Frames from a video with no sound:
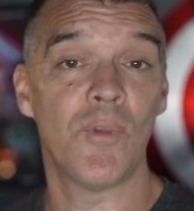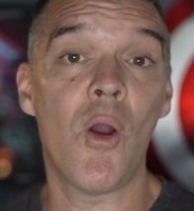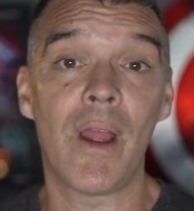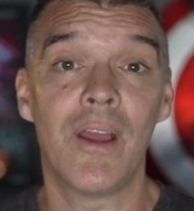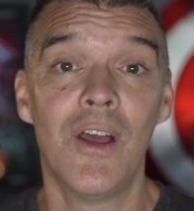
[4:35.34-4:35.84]

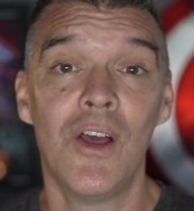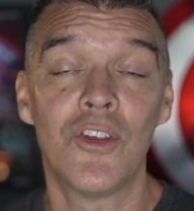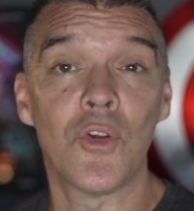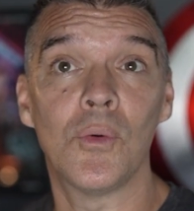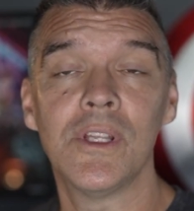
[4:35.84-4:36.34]
All right,
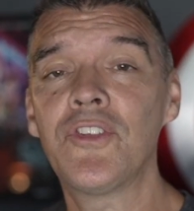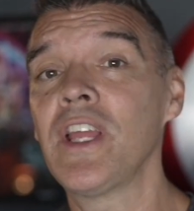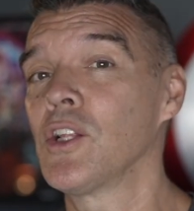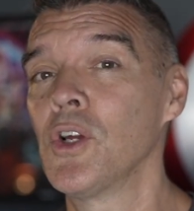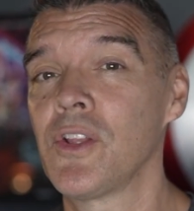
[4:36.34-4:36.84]
so let's
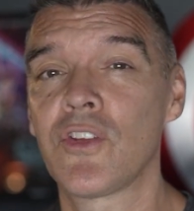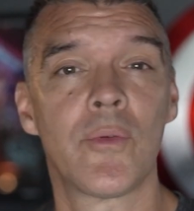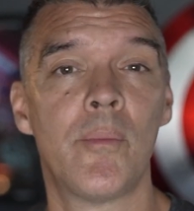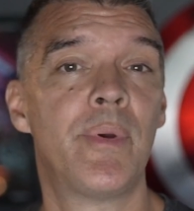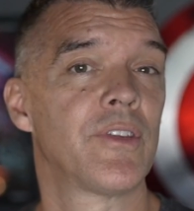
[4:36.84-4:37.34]
take a look at this
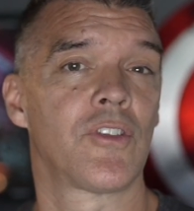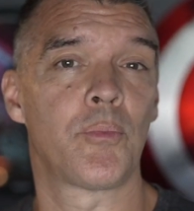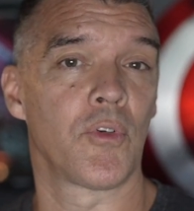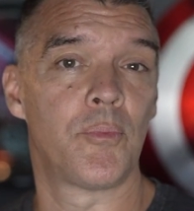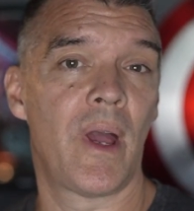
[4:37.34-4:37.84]
from a business
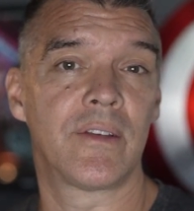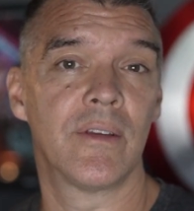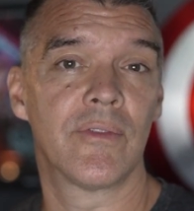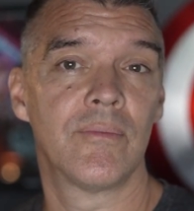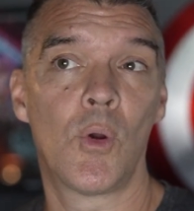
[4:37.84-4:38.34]

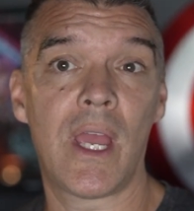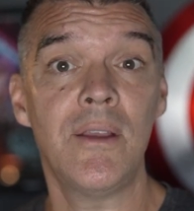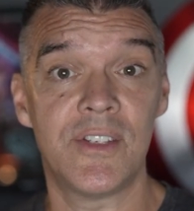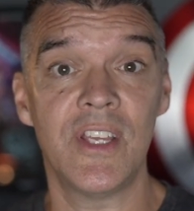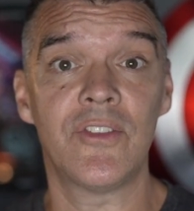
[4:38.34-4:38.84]
perspective,
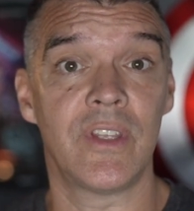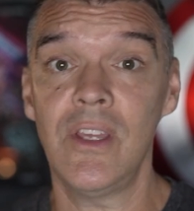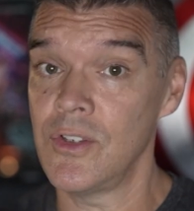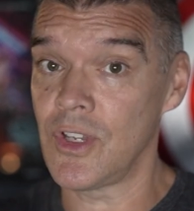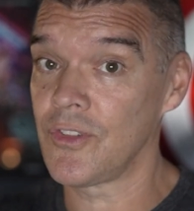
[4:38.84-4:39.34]
okay?
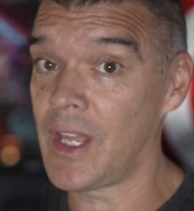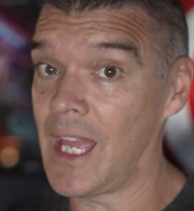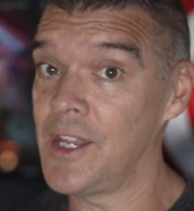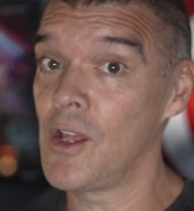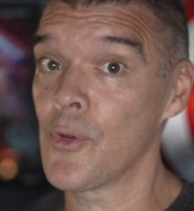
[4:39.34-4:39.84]
Disney, just
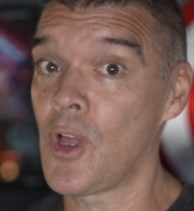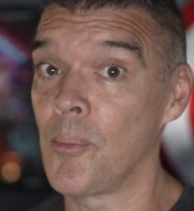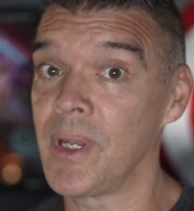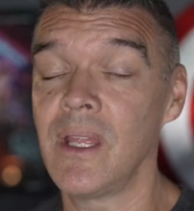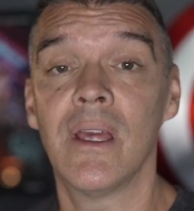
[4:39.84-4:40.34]
like any other
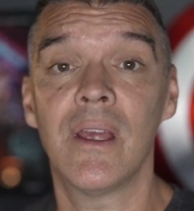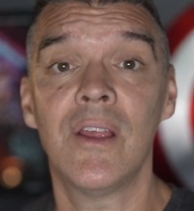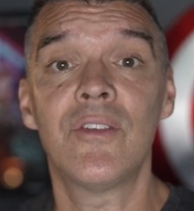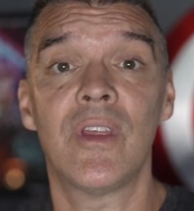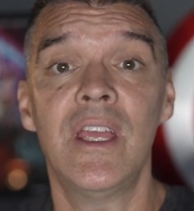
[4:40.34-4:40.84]
company,
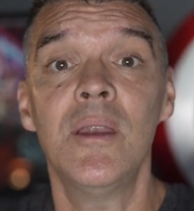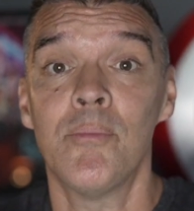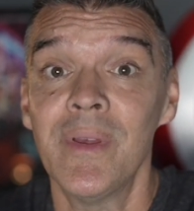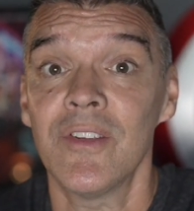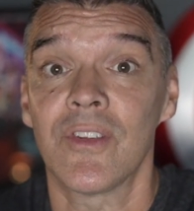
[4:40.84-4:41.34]
is
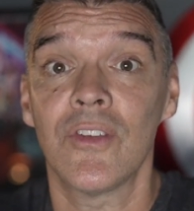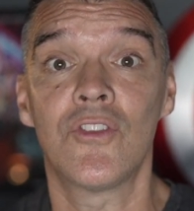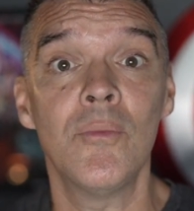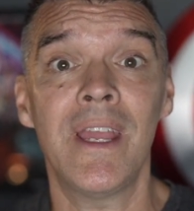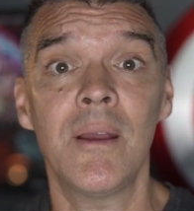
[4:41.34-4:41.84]
in business
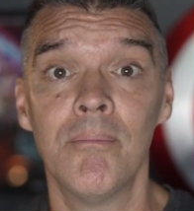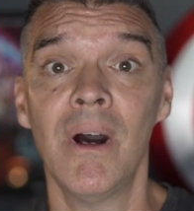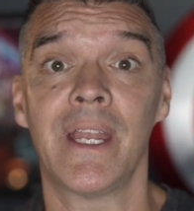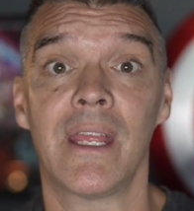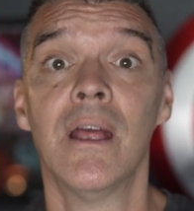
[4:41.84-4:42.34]
to make
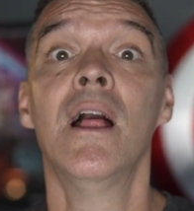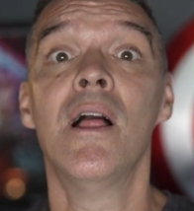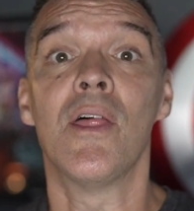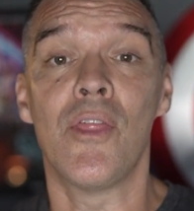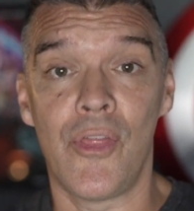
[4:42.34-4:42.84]
money.
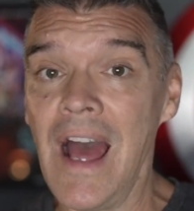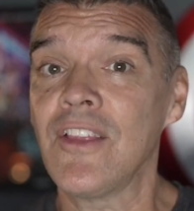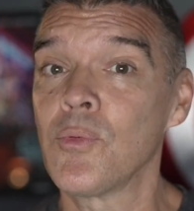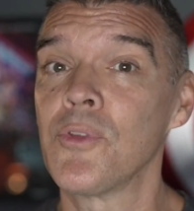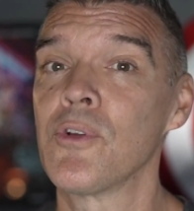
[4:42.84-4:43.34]

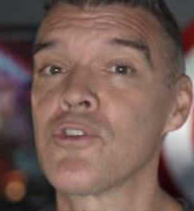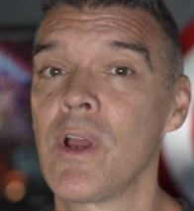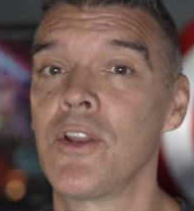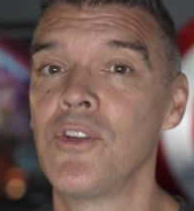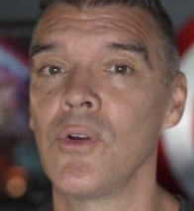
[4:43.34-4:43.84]
That's what they're
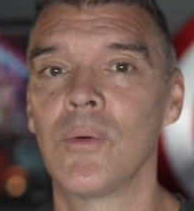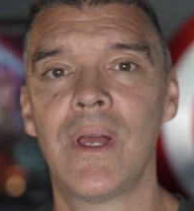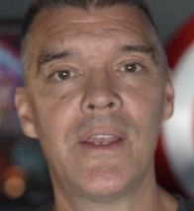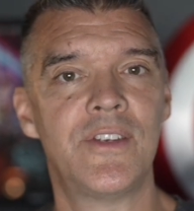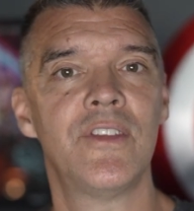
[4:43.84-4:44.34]
trying to do.
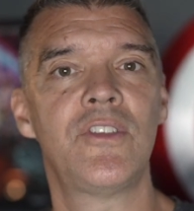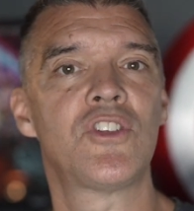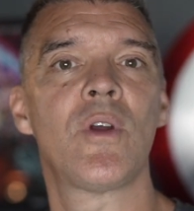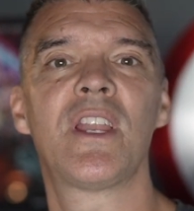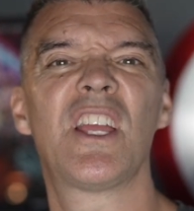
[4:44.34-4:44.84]
And Disney
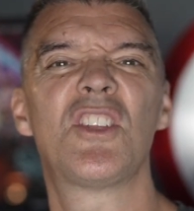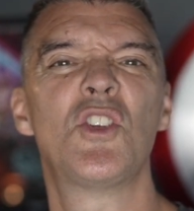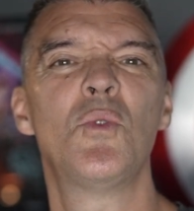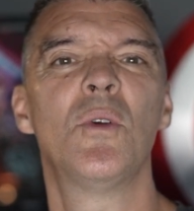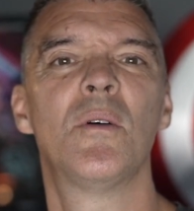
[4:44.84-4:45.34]
trying to get
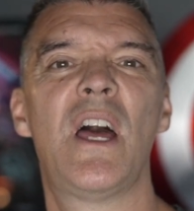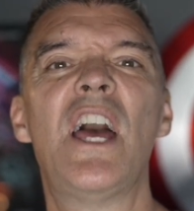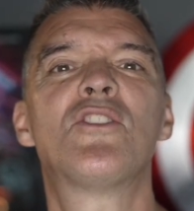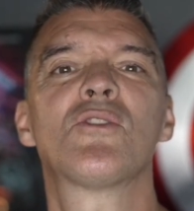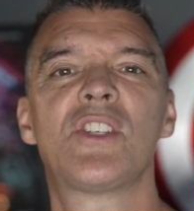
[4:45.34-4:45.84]
you
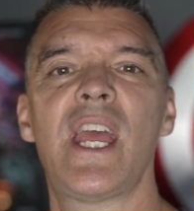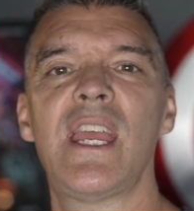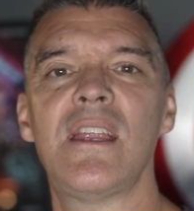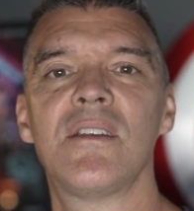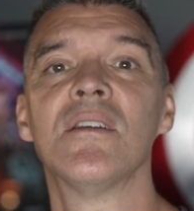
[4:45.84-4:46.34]

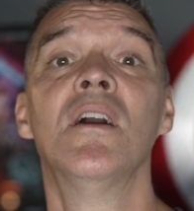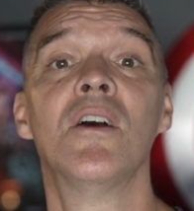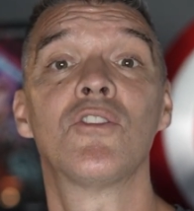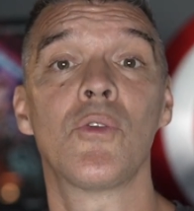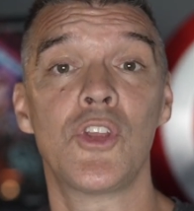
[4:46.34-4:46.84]
entertained,
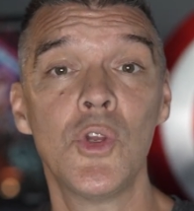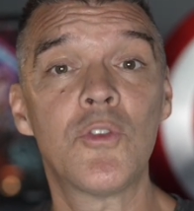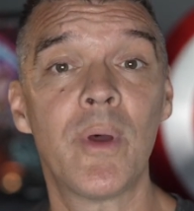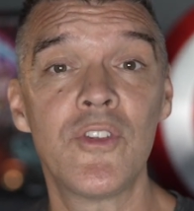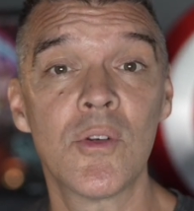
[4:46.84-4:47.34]
so that you
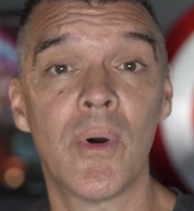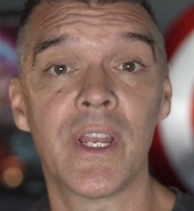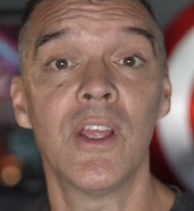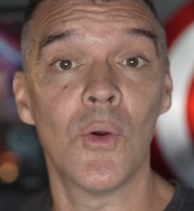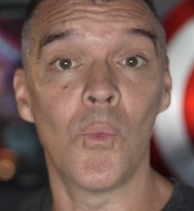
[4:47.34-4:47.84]
spend your
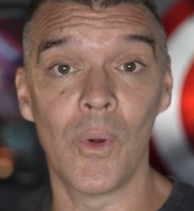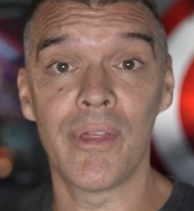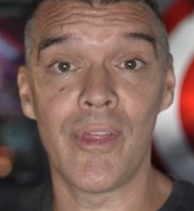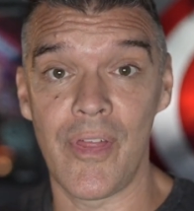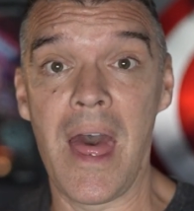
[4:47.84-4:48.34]
money
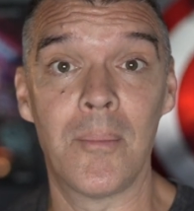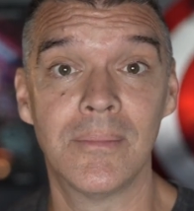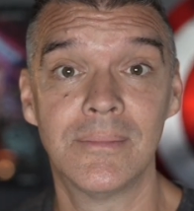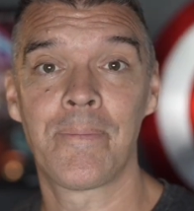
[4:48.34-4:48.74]
with them.